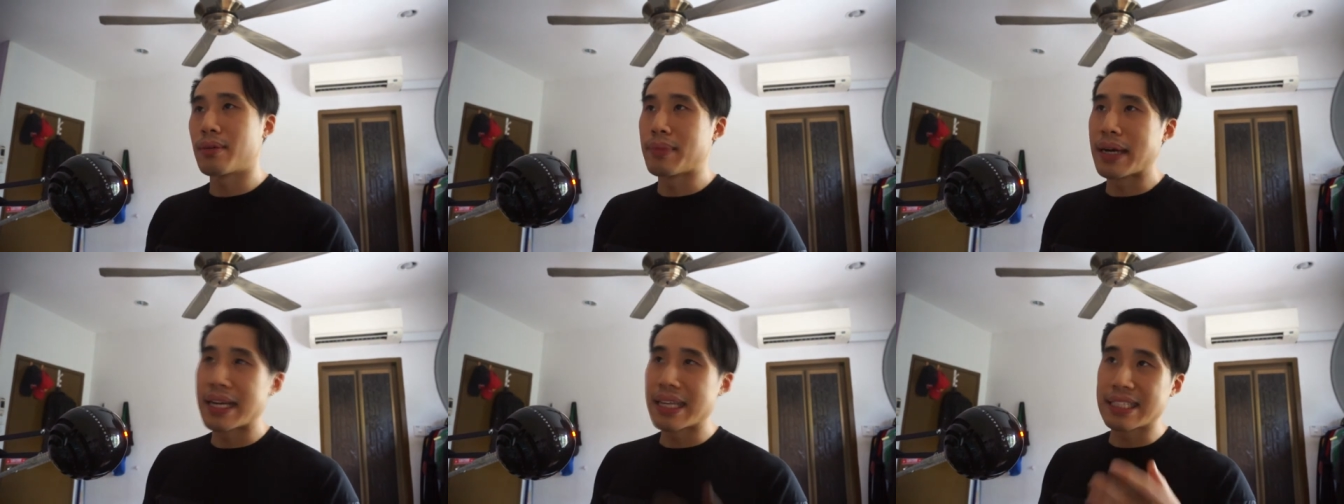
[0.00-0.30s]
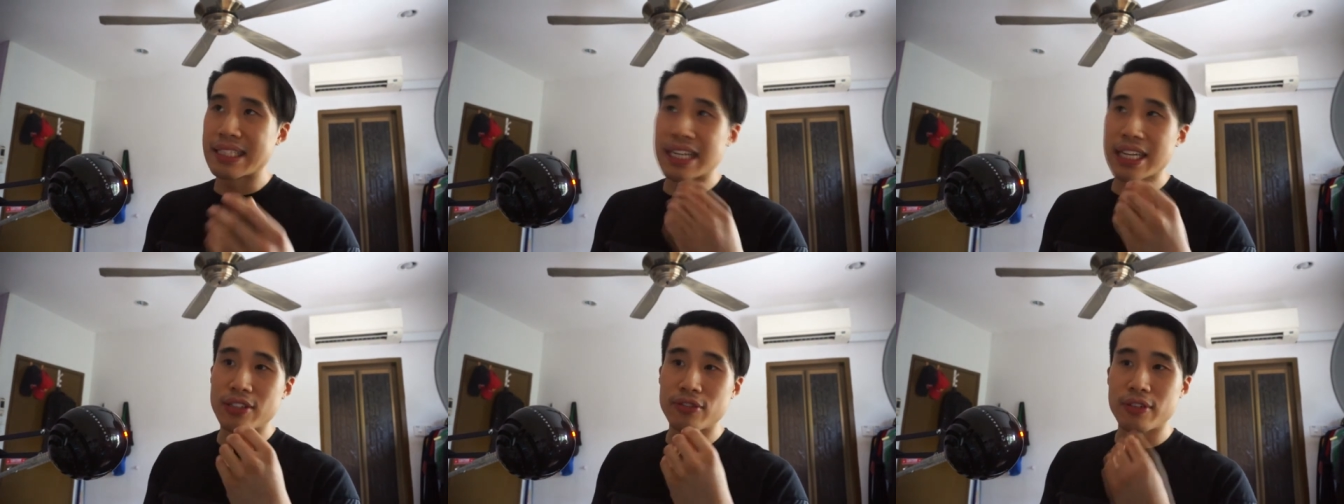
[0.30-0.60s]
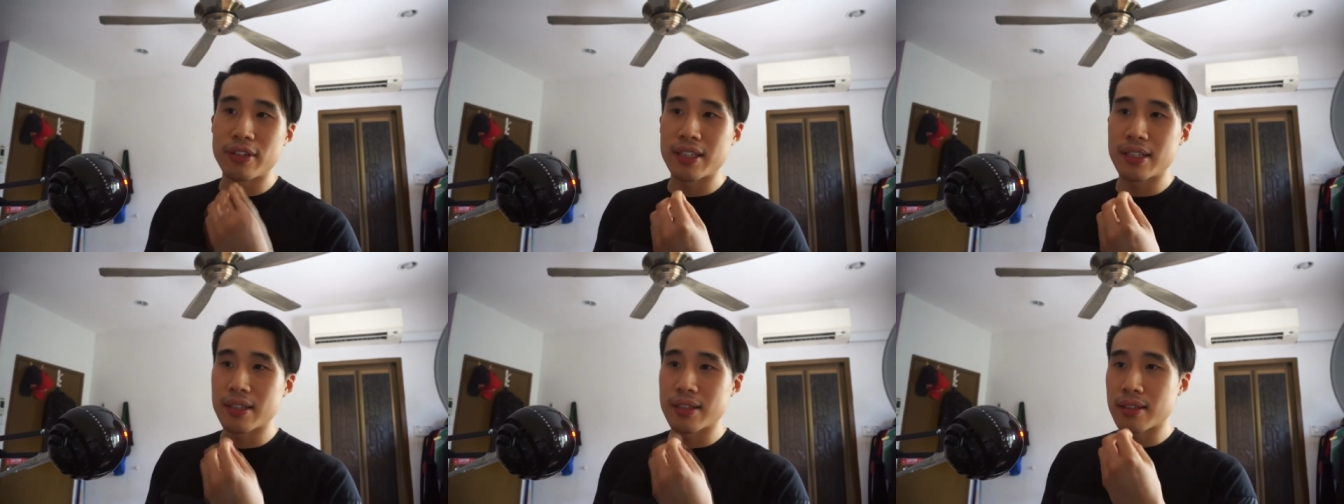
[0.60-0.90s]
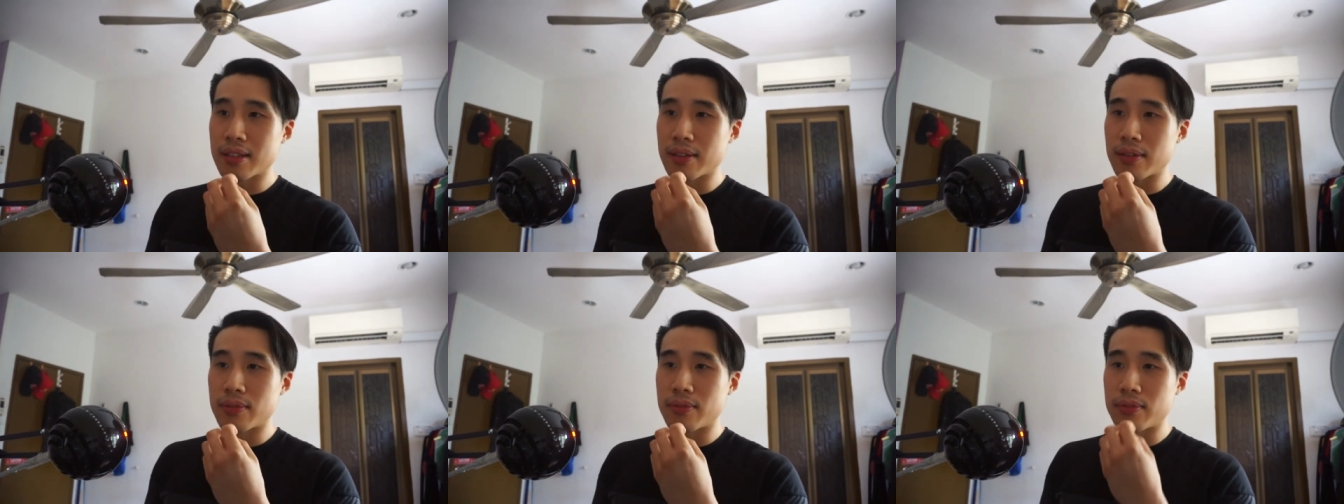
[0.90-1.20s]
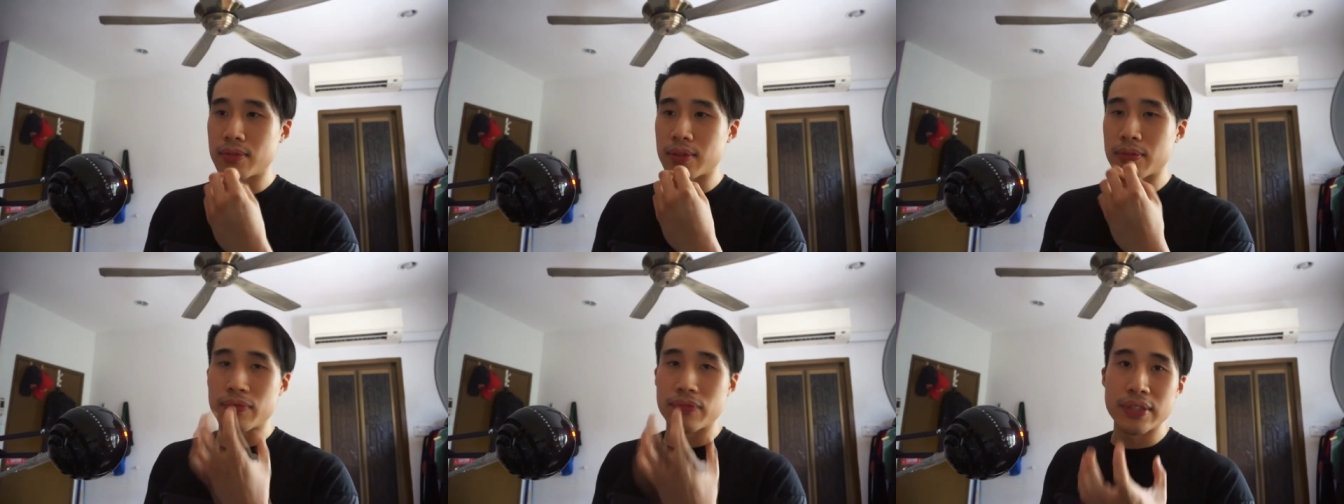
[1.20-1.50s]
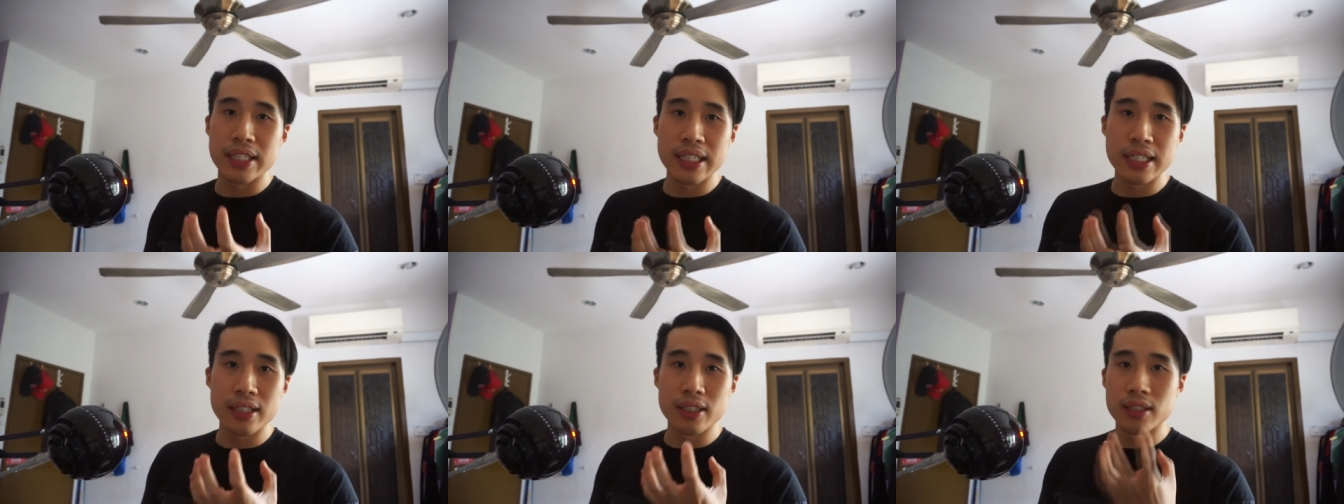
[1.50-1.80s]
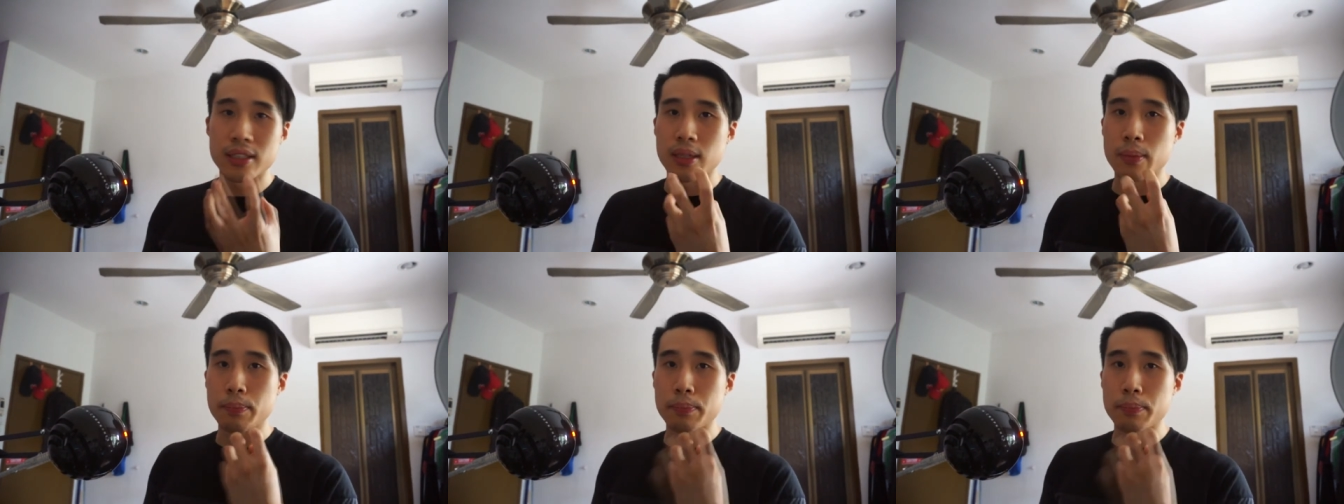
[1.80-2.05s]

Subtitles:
exaggerating the B's,